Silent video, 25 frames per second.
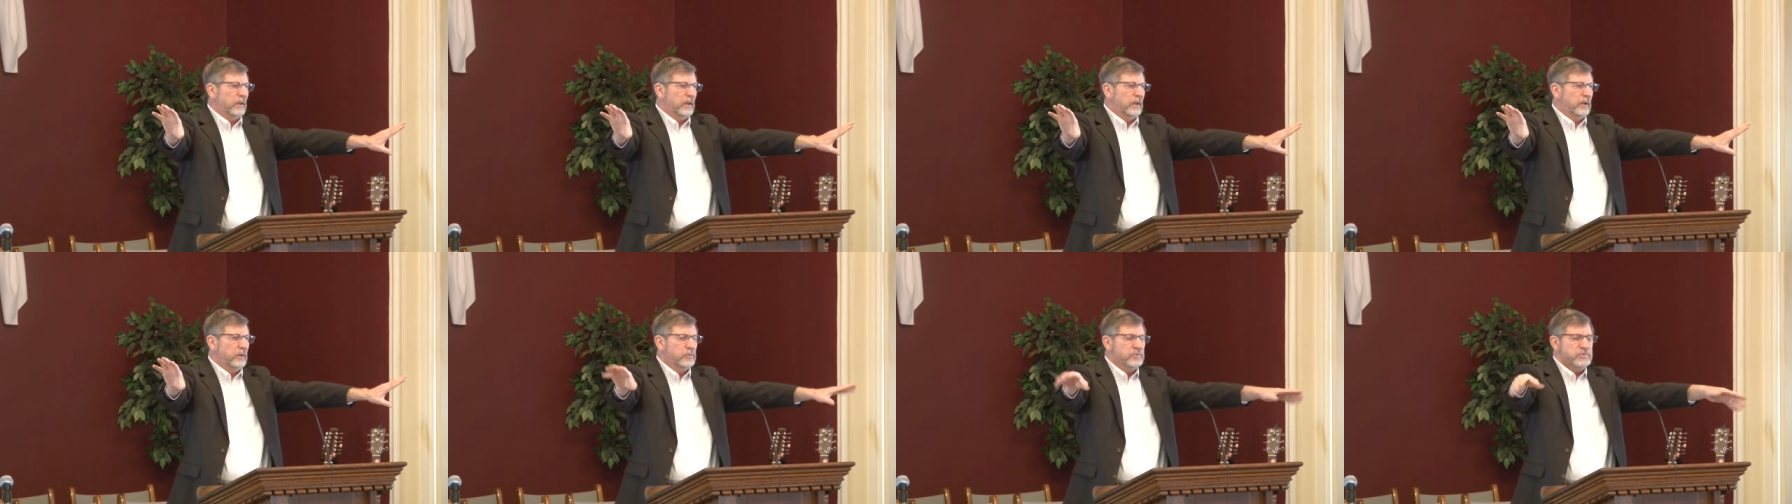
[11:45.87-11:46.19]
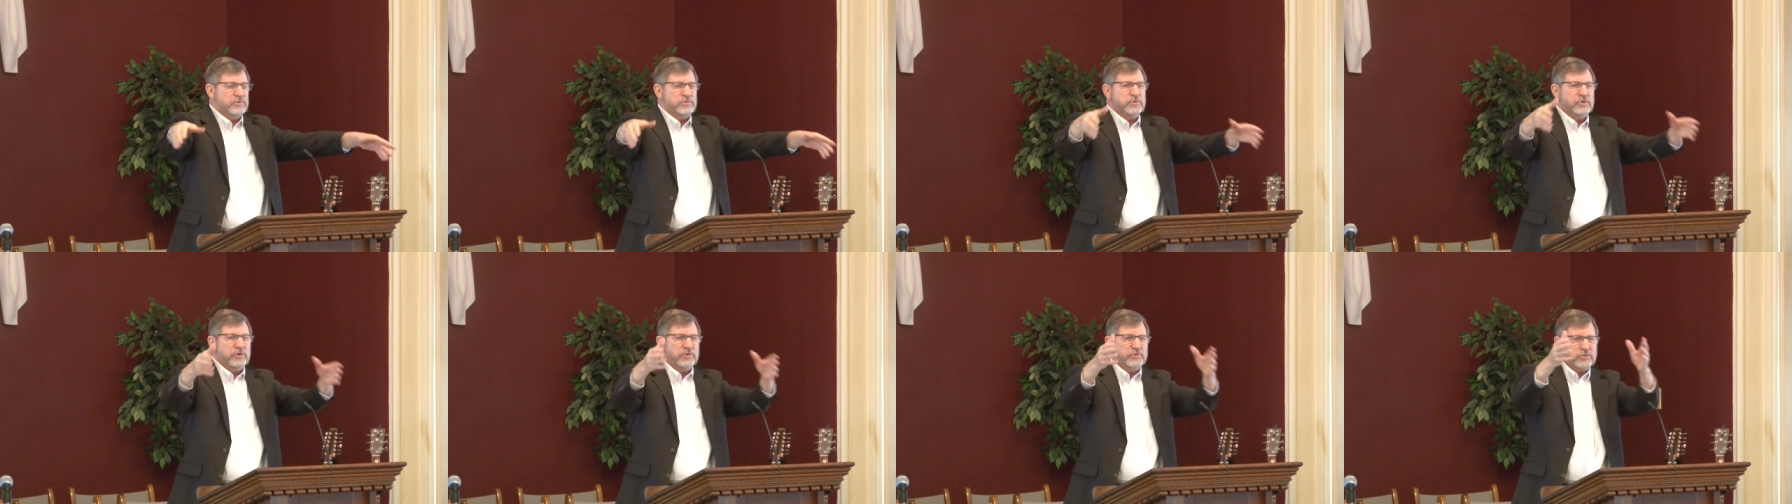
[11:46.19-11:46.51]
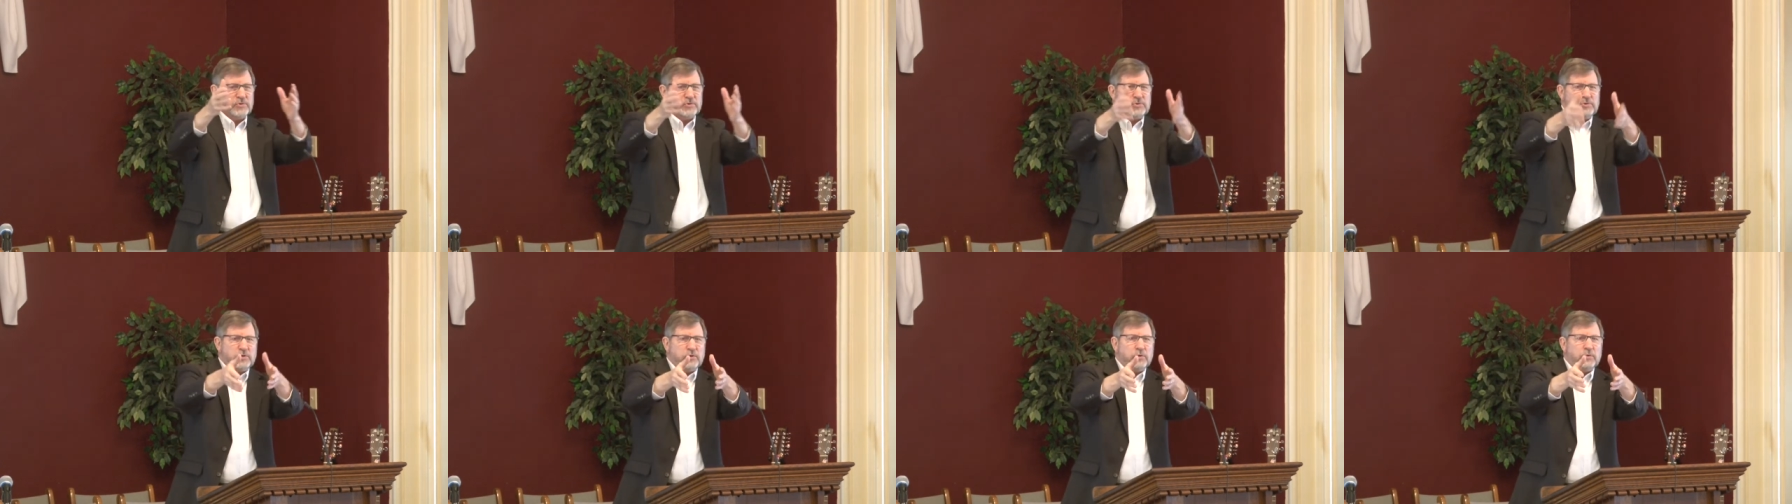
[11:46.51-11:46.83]
It was
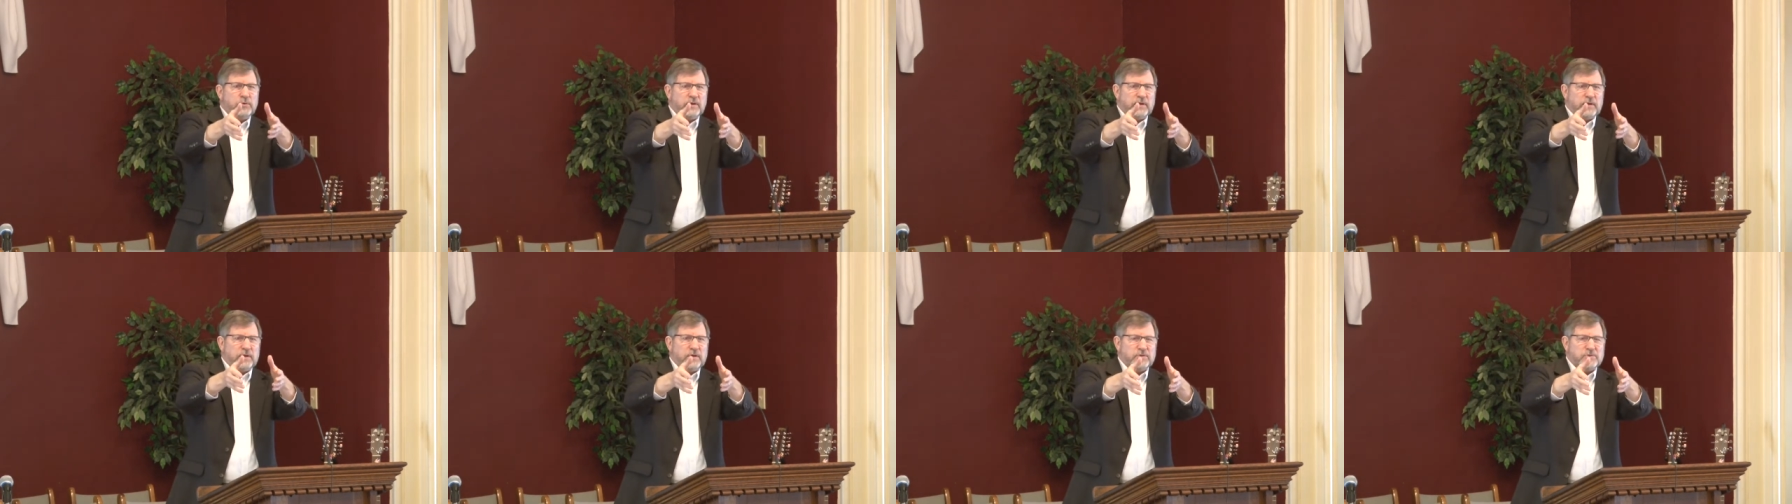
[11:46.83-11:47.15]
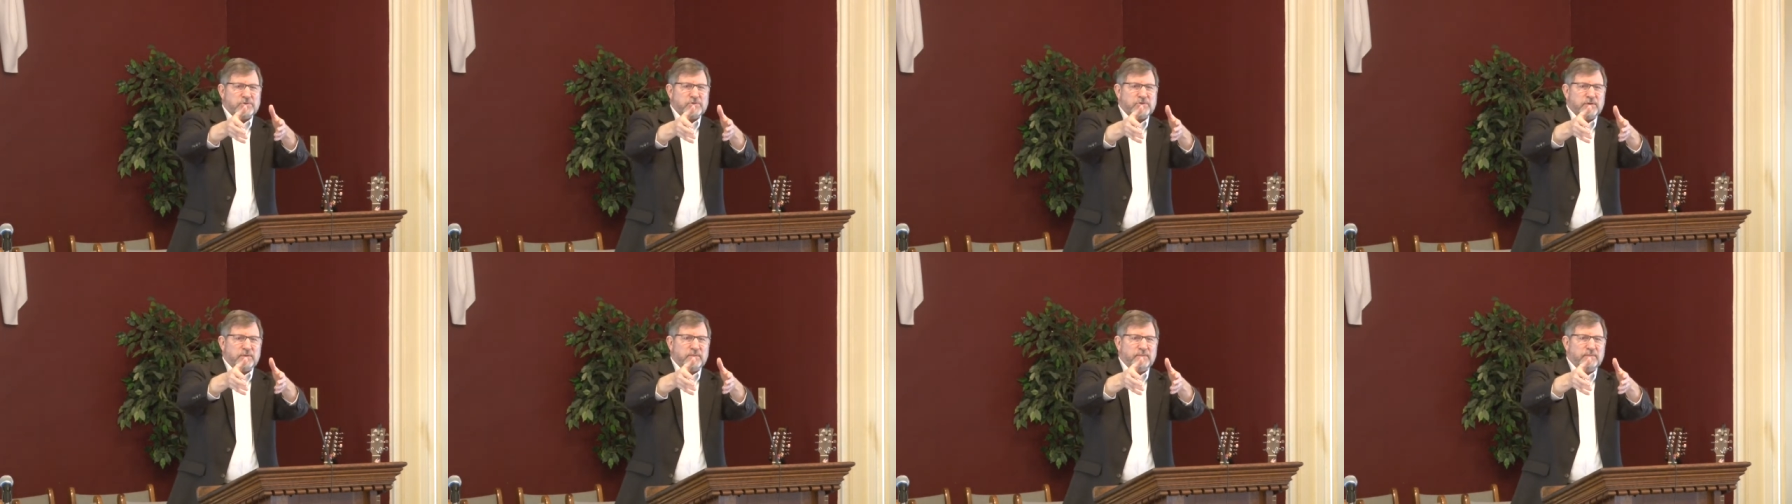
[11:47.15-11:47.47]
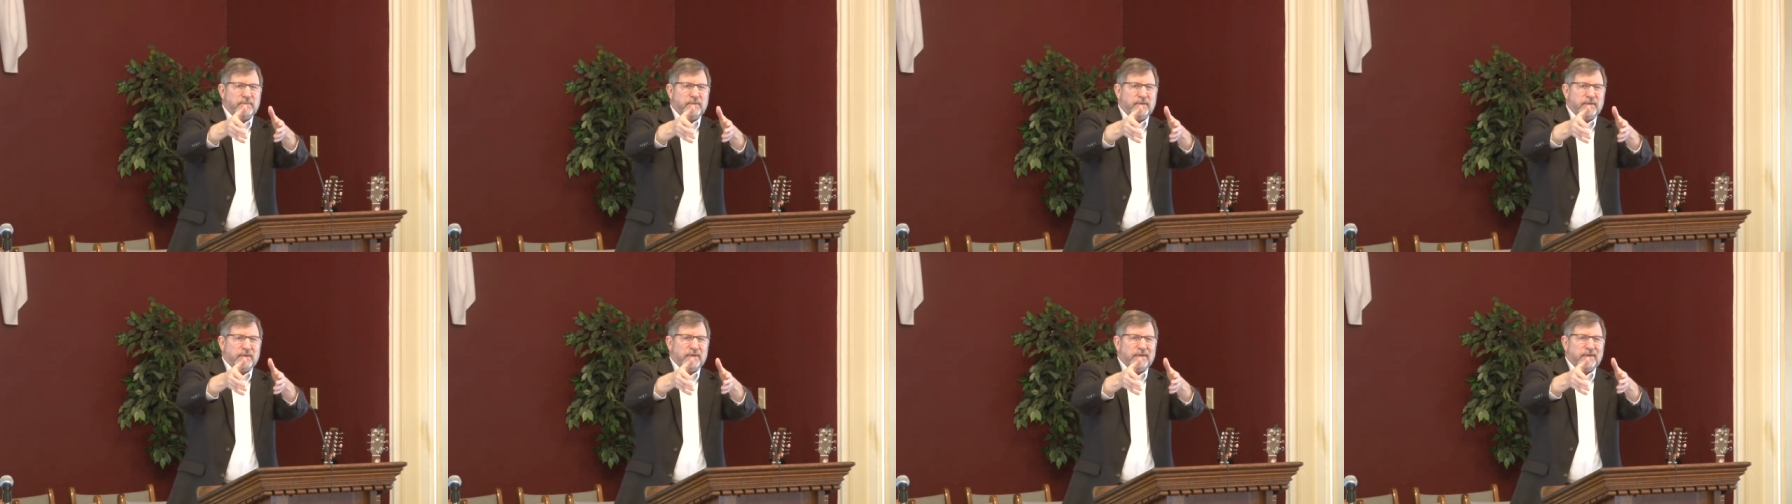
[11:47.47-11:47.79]
just
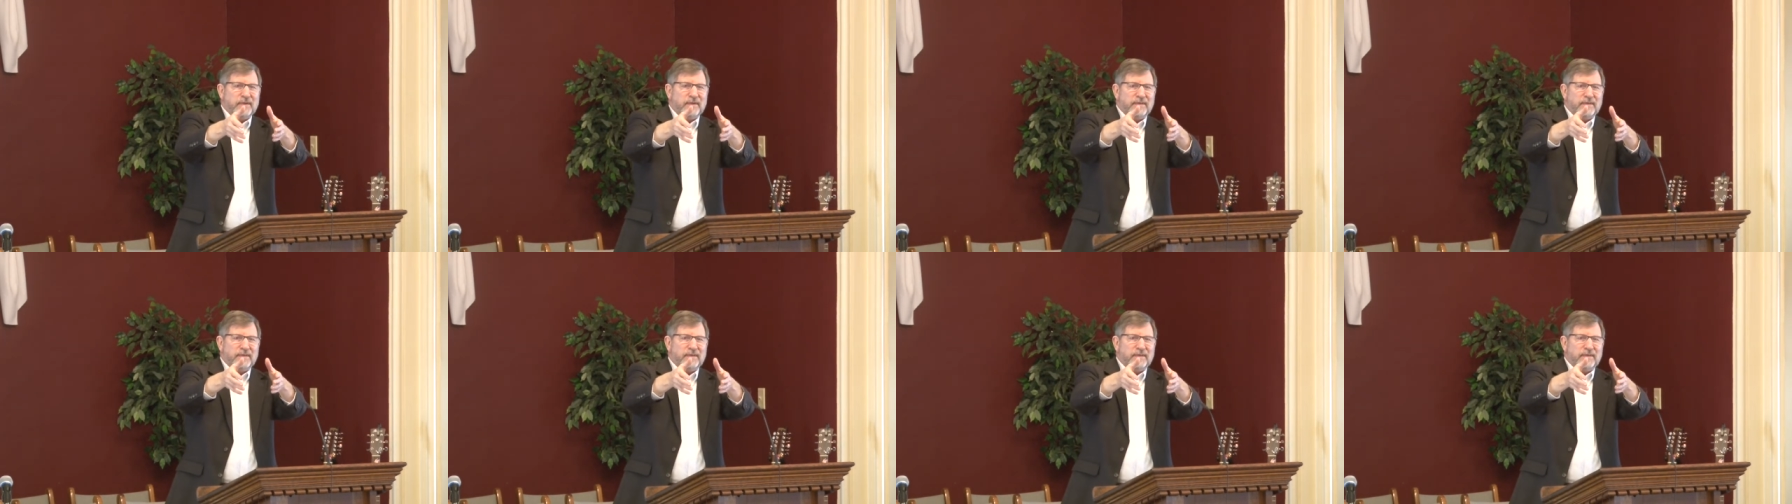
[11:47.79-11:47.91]
Judaism